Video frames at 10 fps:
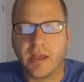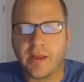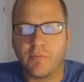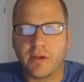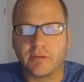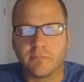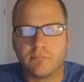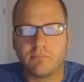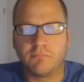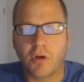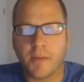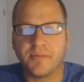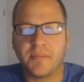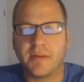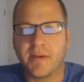And what
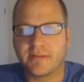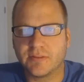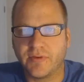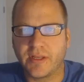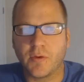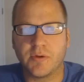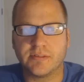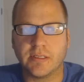prompted me to make this video was